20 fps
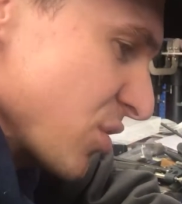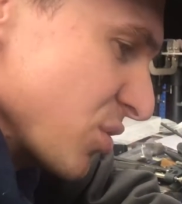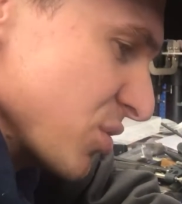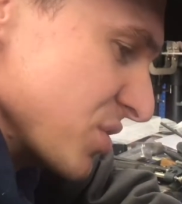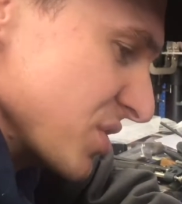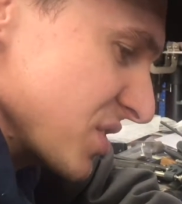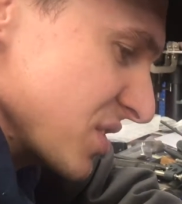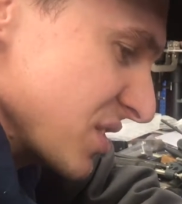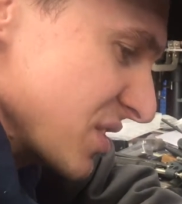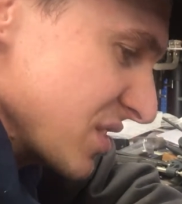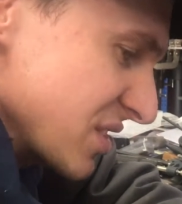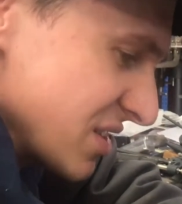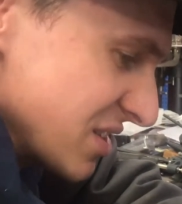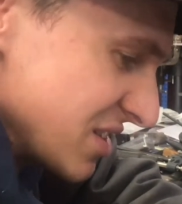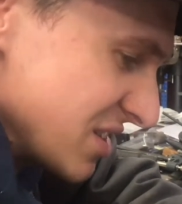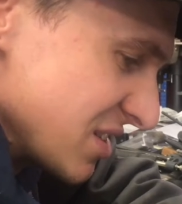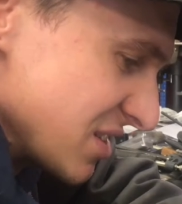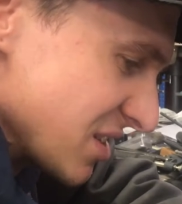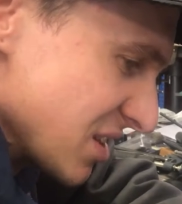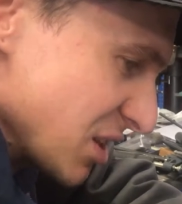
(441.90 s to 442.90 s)
holding
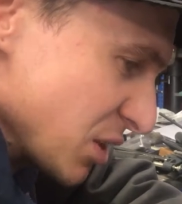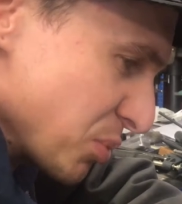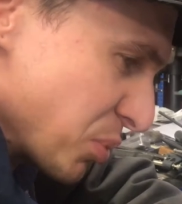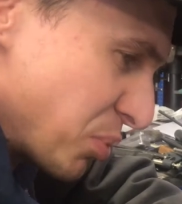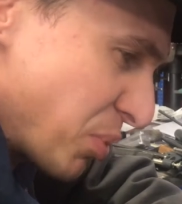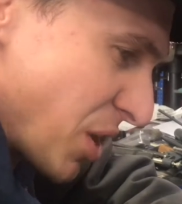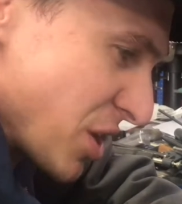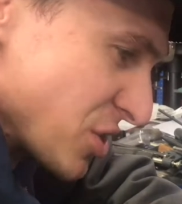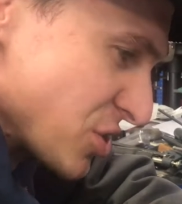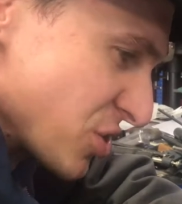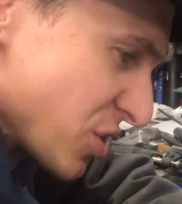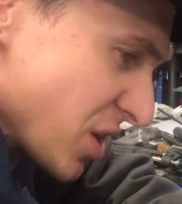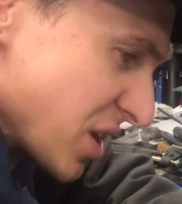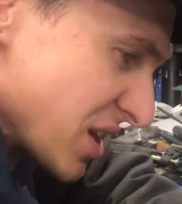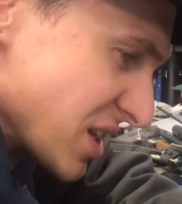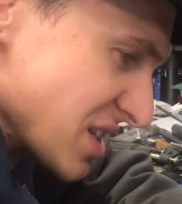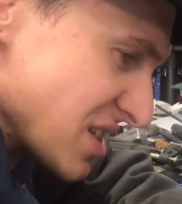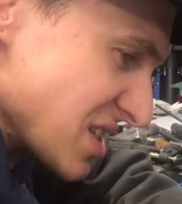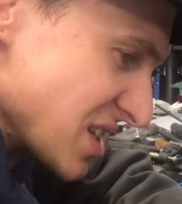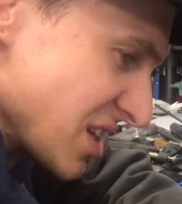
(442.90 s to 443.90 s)
a little pressure on
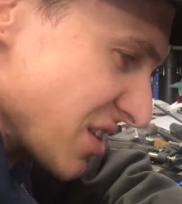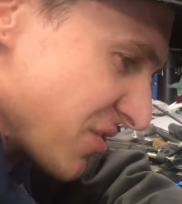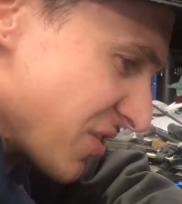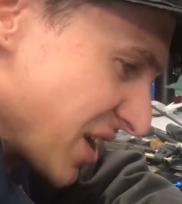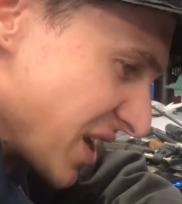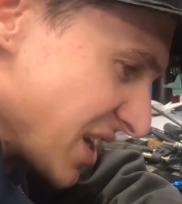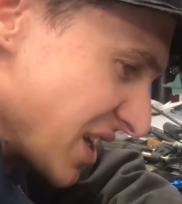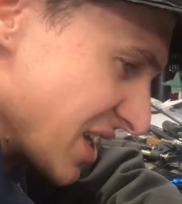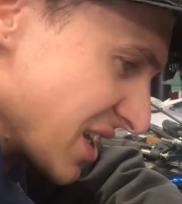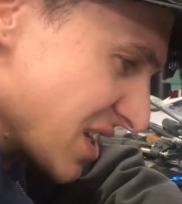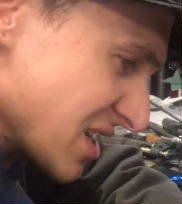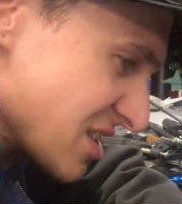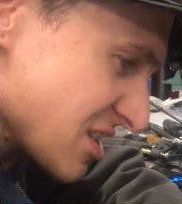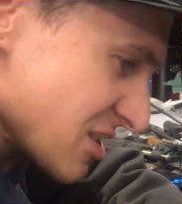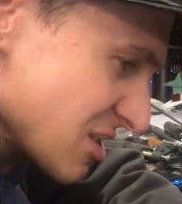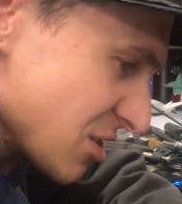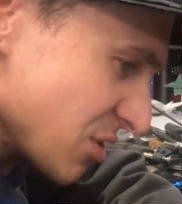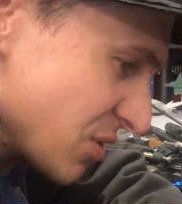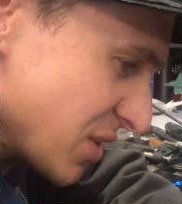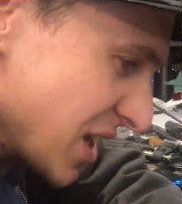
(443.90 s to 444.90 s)
it, seeing if I can get it to
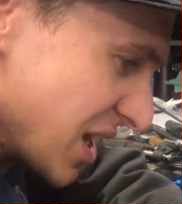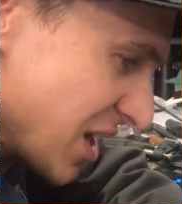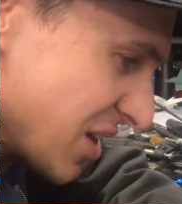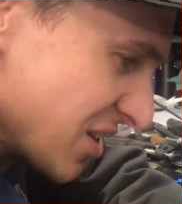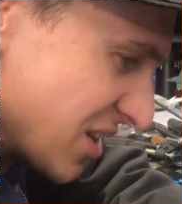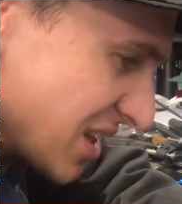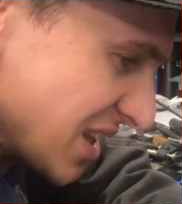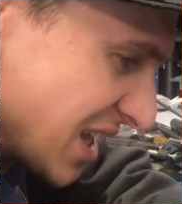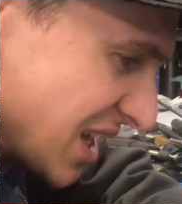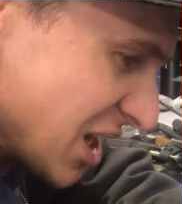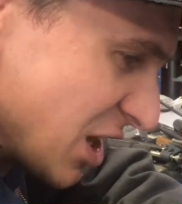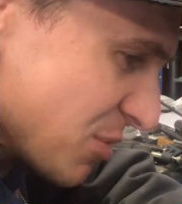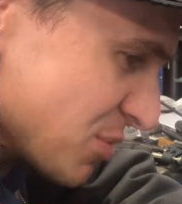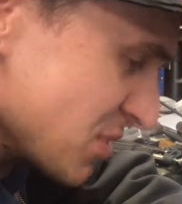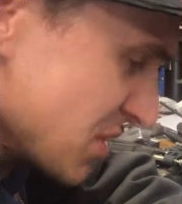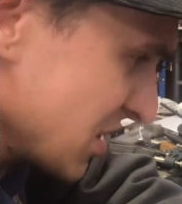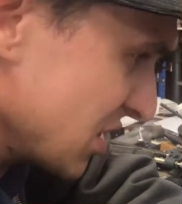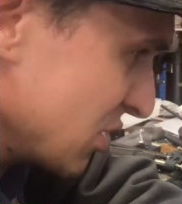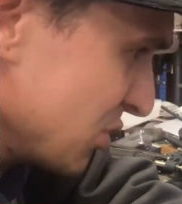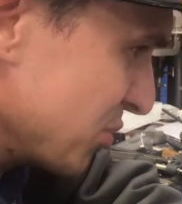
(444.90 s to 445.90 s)
slow down, and that helps
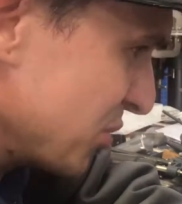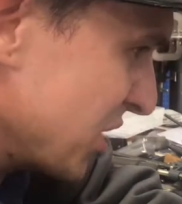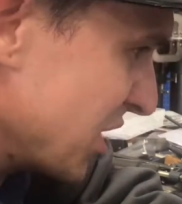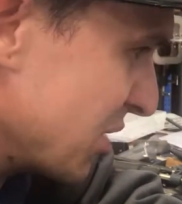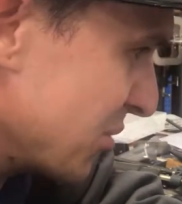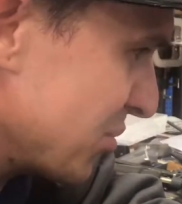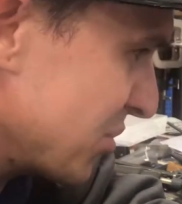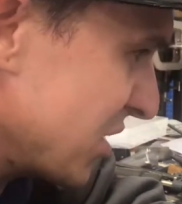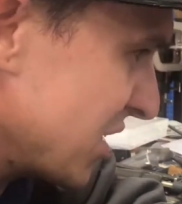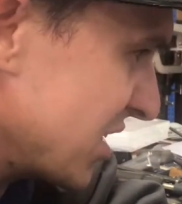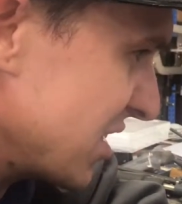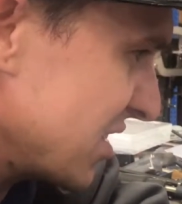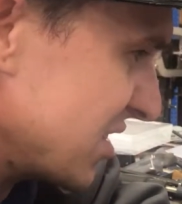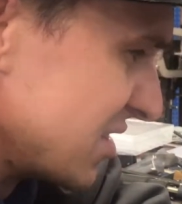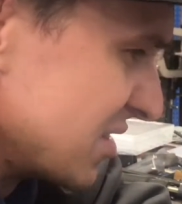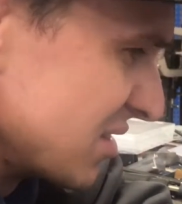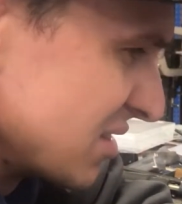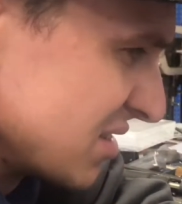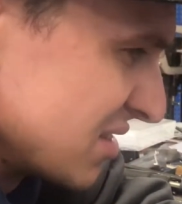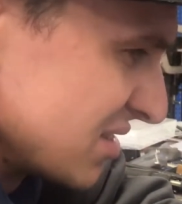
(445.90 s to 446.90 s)
a little bit. But
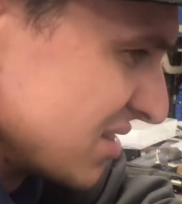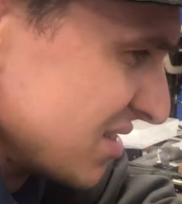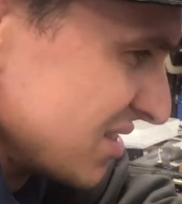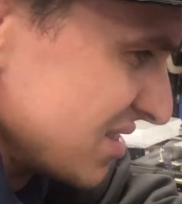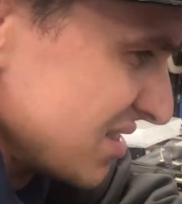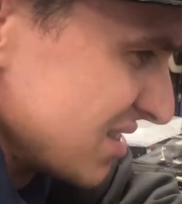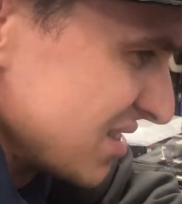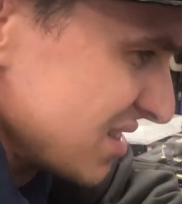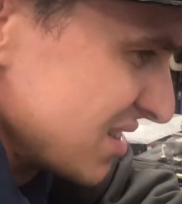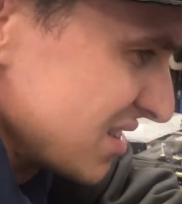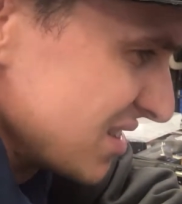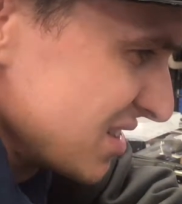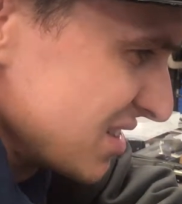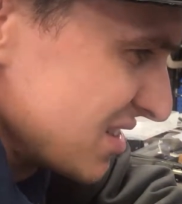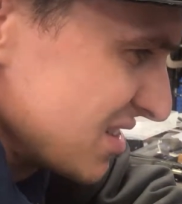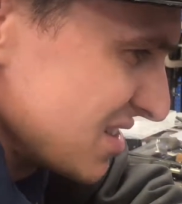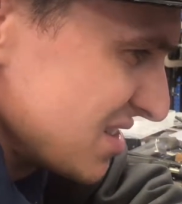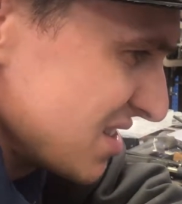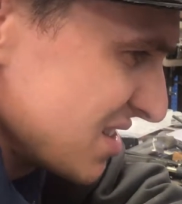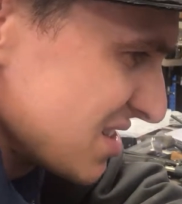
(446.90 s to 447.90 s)
it
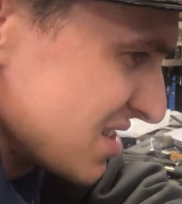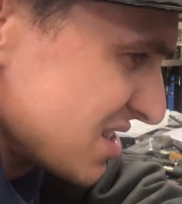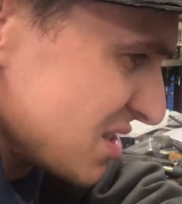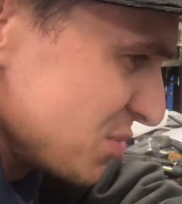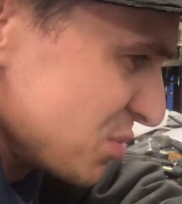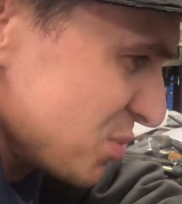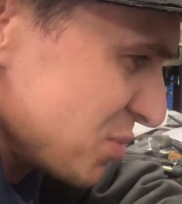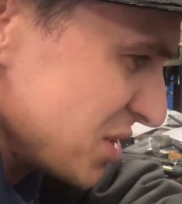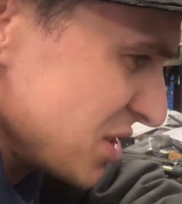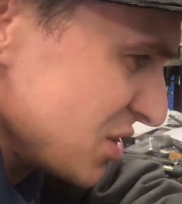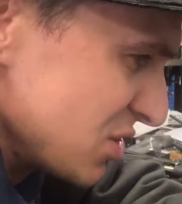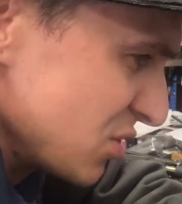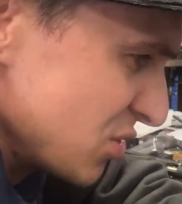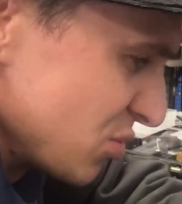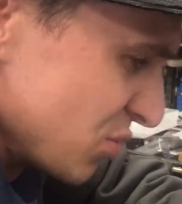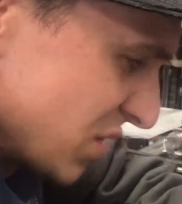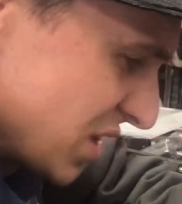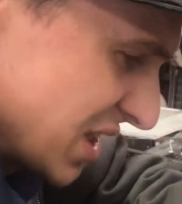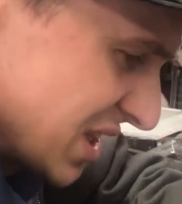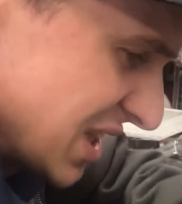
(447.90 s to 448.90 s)
just doesn't seem to be
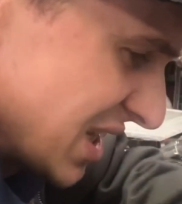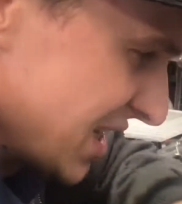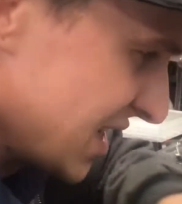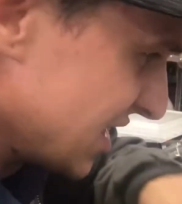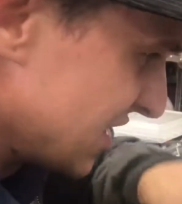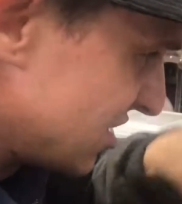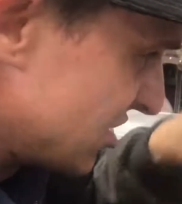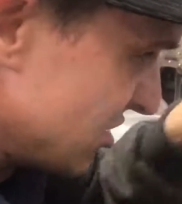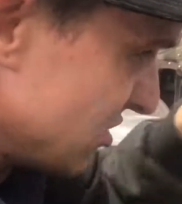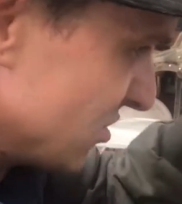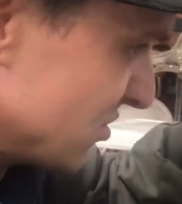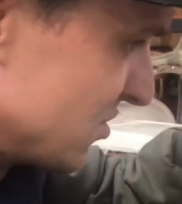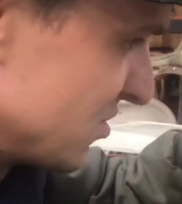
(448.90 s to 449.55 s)
doing what I'd like it to.